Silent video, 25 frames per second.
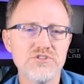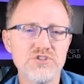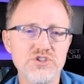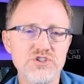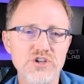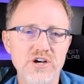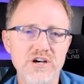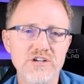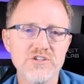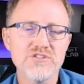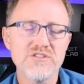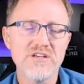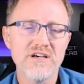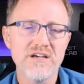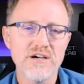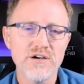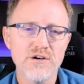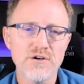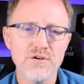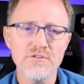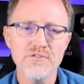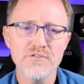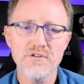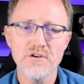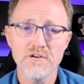judge the
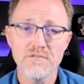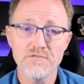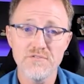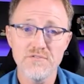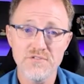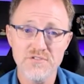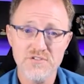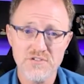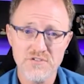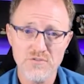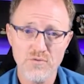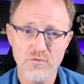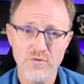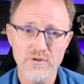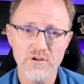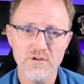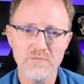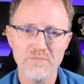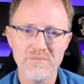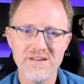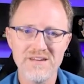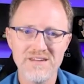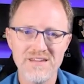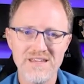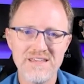health of the soil
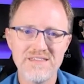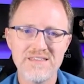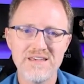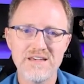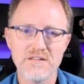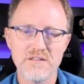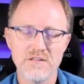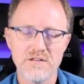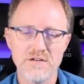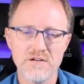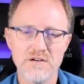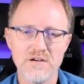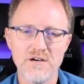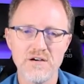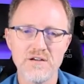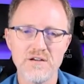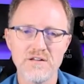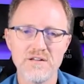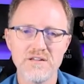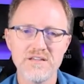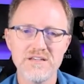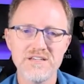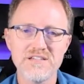beneath a lawn